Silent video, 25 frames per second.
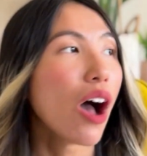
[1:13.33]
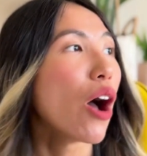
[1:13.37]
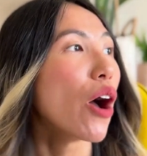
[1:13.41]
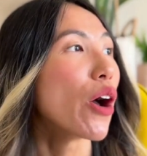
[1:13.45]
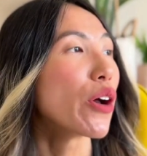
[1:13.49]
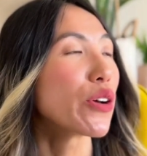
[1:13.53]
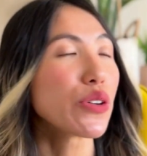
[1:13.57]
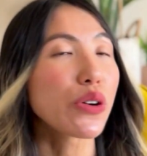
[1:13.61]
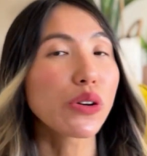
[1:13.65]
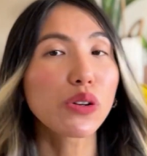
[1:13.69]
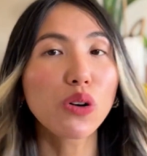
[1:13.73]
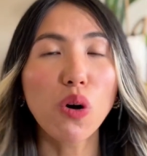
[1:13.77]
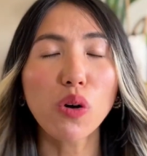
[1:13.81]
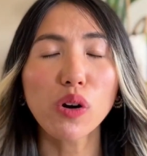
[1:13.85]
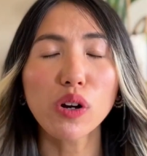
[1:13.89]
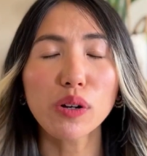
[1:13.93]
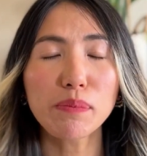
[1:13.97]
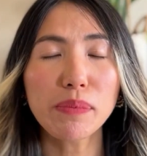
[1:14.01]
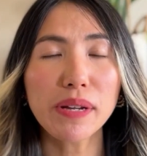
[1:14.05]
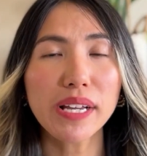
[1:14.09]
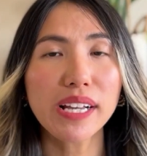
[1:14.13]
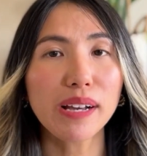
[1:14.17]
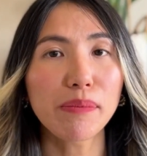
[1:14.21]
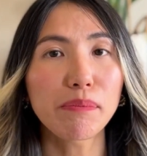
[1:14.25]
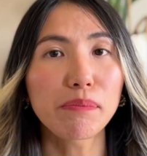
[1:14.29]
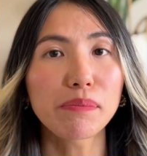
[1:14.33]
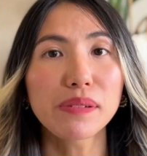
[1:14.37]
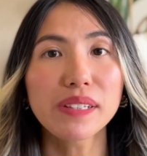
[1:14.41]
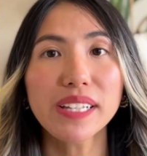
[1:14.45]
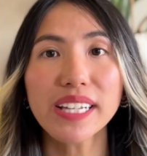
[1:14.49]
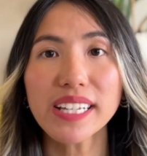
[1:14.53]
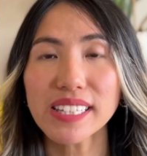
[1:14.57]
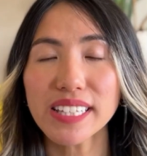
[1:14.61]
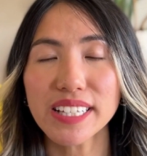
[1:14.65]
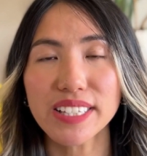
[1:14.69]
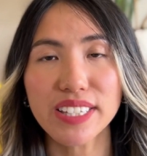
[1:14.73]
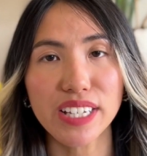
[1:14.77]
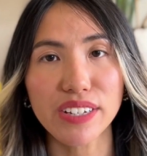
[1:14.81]
Your goal could be
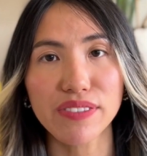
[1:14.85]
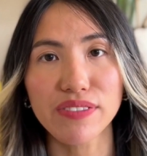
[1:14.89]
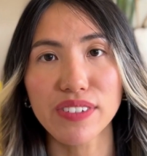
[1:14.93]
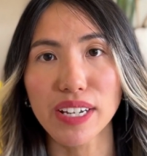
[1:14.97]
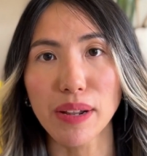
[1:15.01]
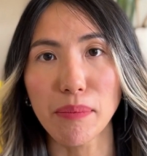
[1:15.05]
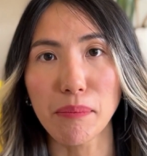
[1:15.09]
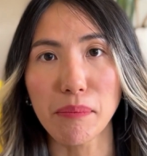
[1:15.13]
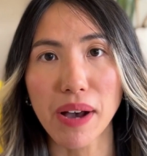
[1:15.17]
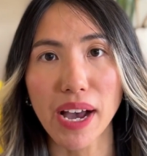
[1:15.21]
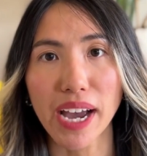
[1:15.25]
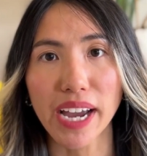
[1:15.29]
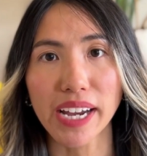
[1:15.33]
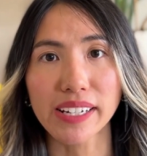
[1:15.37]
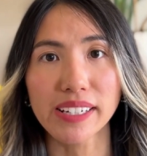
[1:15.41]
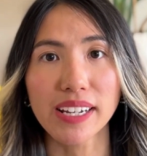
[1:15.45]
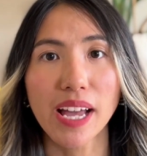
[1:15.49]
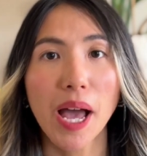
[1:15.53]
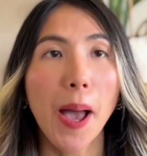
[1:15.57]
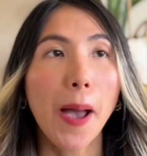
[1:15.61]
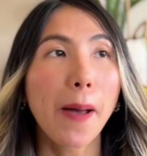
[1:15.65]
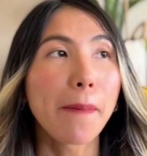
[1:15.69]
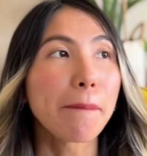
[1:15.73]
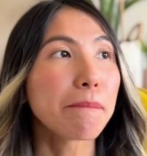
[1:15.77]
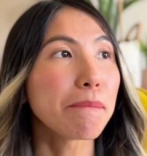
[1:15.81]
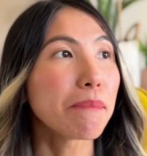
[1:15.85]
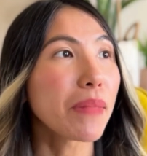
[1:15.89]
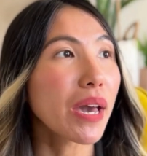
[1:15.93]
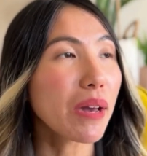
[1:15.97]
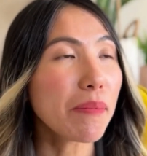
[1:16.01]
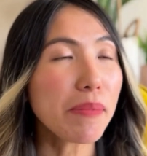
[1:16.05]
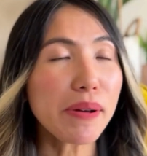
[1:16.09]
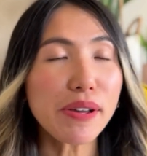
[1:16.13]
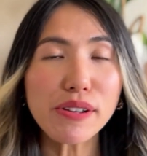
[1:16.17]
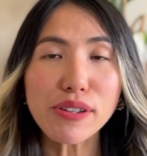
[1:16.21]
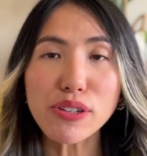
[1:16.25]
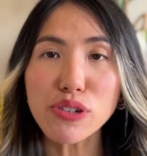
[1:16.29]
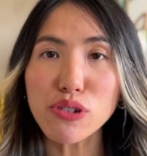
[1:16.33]
completely different than mine.
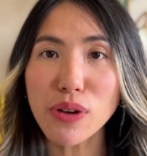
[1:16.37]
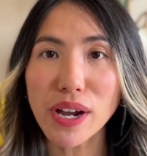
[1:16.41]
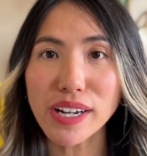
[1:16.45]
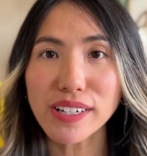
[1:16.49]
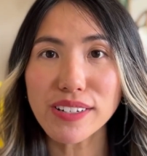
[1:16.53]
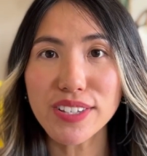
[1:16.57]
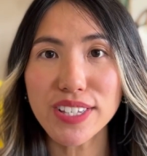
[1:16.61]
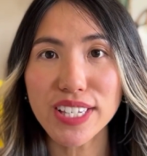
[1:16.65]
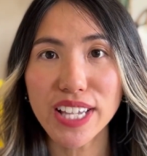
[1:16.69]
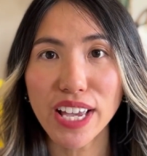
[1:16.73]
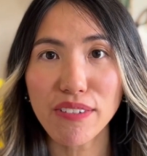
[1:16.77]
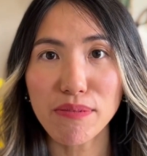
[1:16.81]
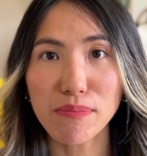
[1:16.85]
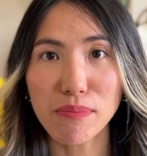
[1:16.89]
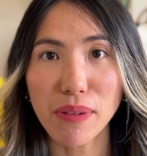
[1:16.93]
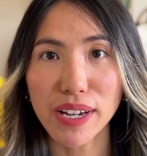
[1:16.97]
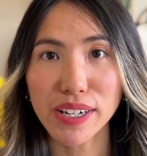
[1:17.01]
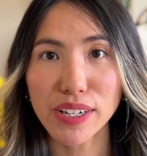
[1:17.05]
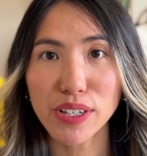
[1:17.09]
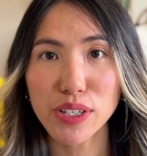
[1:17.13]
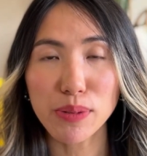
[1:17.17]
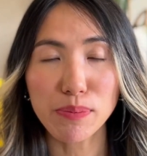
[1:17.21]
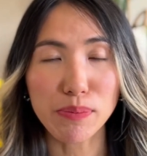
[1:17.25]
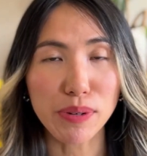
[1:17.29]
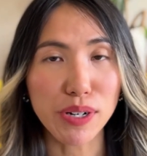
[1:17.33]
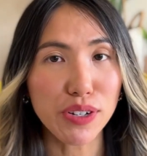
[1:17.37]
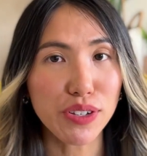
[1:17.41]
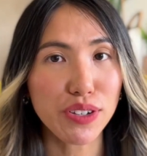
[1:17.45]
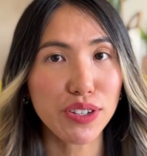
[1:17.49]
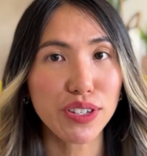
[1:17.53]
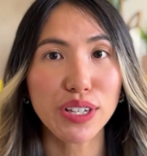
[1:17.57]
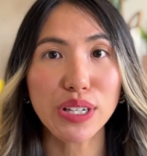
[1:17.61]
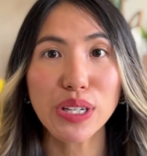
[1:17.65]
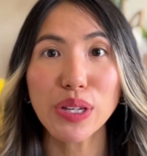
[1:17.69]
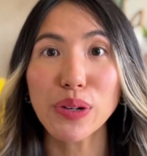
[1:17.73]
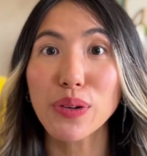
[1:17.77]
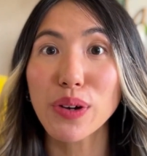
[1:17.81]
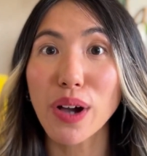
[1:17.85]
Maybe you're trying to save money to purchase a
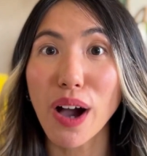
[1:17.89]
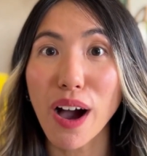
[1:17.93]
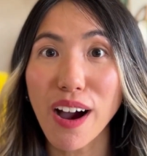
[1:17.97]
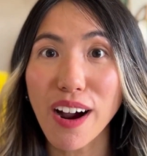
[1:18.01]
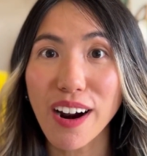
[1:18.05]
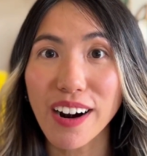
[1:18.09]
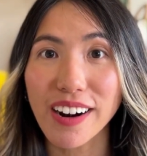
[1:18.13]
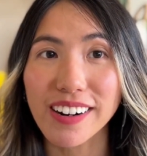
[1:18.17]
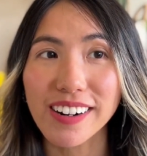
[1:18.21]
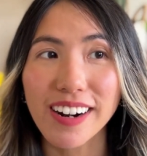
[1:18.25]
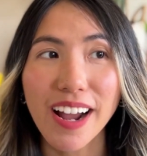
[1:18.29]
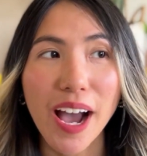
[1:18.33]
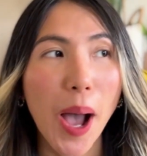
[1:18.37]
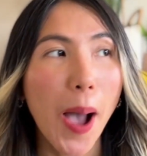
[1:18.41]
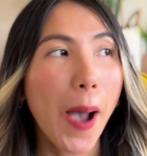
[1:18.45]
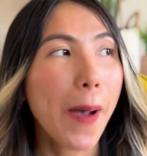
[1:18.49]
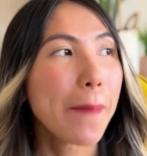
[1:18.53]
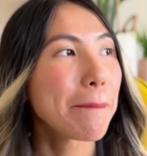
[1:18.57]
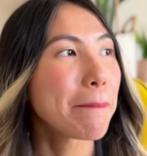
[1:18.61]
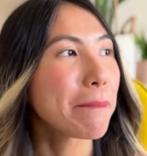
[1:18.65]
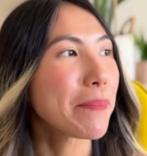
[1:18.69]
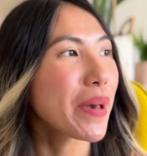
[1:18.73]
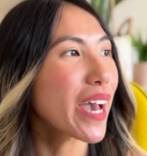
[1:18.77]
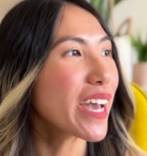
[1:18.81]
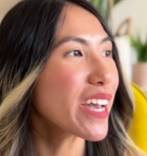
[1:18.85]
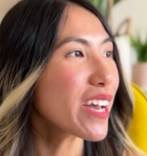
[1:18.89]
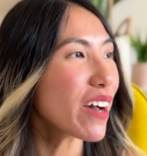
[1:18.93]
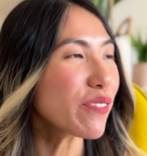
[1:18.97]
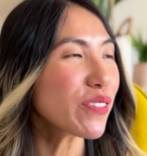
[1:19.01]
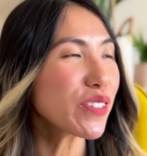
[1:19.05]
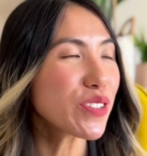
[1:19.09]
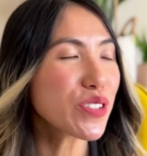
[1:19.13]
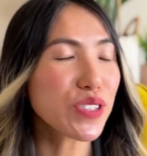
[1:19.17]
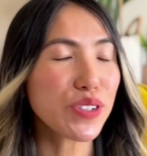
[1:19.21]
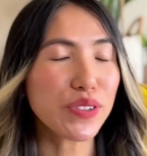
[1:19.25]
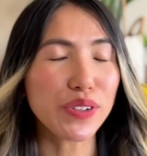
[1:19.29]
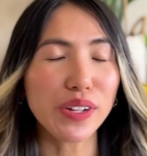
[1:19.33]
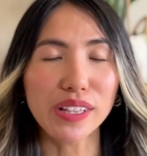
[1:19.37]
new car, pay off your
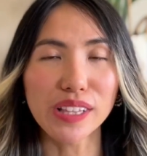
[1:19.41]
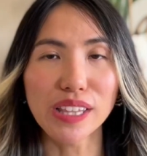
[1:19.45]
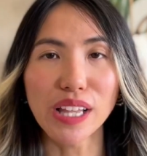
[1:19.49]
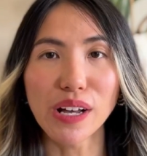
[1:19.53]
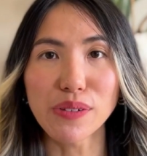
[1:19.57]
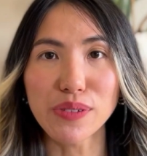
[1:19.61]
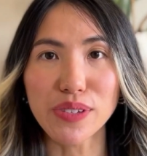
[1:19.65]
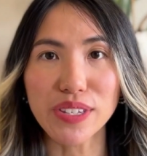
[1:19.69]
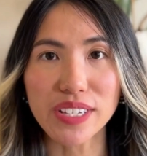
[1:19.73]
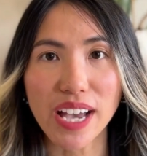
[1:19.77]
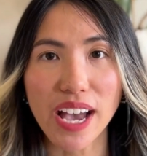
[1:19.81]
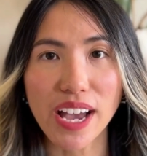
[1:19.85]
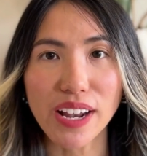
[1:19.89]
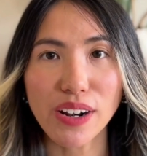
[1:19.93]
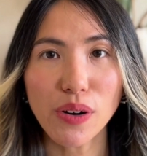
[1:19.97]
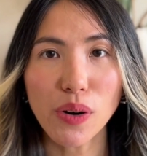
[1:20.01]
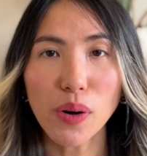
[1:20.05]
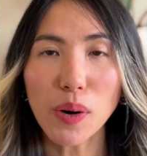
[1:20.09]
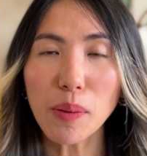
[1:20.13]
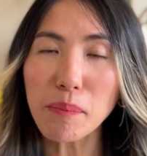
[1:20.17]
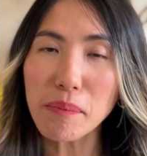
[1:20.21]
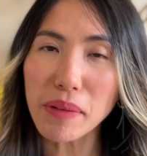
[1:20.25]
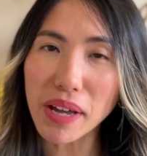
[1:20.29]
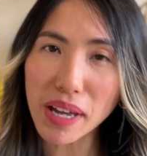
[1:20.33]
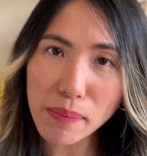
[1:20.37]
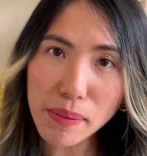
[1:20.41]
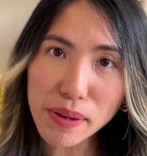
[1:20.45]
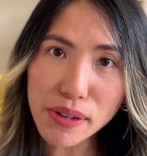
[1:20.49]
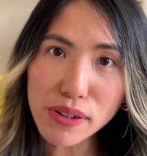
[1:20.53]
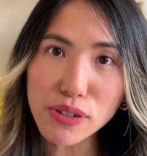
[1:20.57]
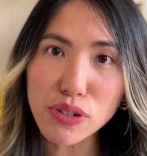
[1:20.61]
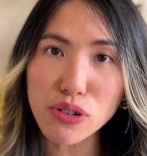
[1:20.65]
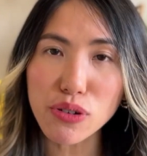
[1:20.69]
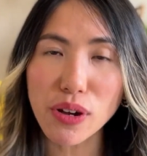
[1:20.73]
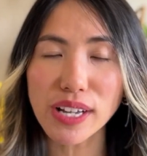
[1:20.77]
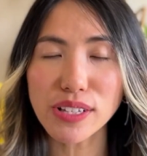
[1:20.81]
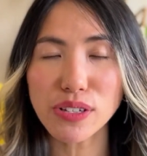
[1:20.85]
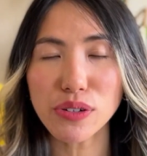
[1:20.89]
student loan debt, or maybe you're
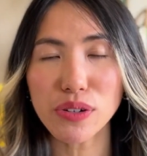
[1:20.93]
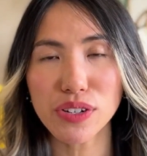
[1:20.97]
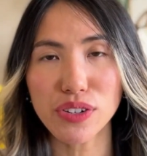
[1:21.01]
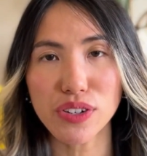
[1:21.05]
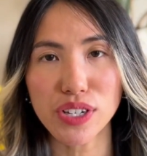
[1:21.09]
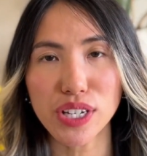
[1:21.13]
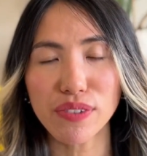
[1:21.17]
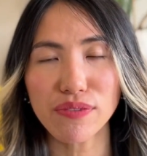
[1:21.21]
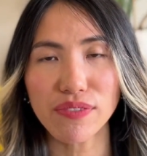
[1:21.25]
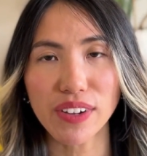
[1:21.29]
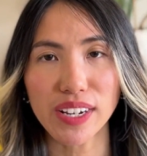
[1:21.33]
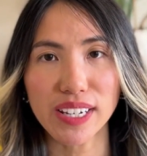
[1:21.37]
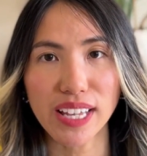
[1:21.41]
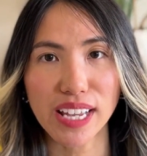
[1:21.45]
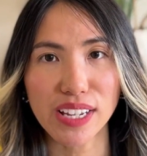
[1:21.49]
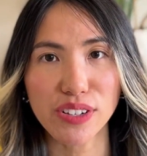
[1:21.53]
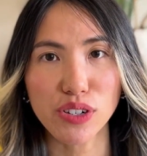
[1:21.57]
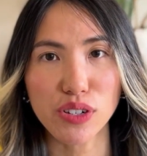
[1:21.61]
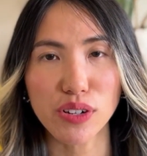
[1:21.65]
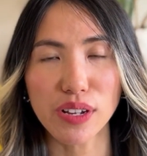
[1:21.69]
trying to achieve financial